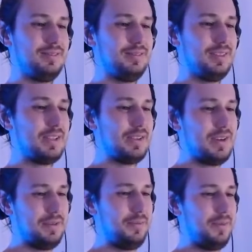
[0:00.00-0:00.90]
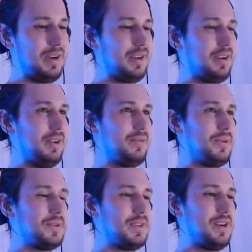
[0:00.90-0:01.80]
That's all right. We got a Guild
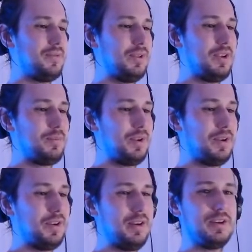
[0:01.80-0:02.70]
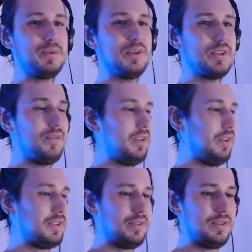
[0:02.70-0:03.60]
Enforcer down. We're looking pretty good here because we also have the
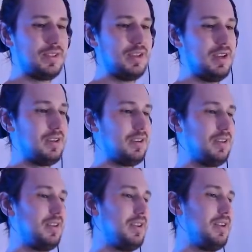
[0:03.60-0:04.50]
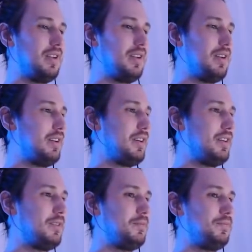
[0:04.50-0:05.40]
Elixir of the Snake.
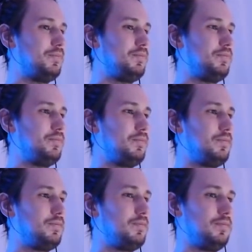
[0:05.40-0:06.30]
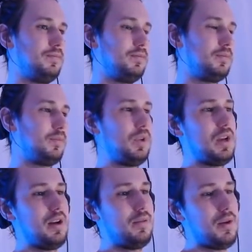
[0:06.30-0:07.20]
But
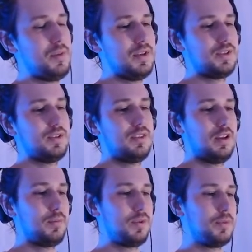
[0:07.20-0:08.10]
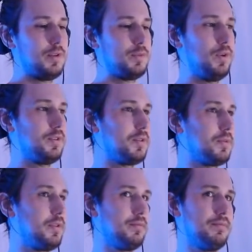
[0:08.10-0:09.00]
yeah, I mean, it's good to think about your misplays as
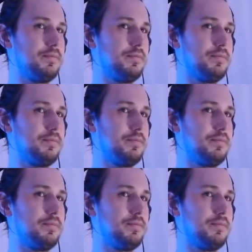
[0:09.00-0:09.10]
well.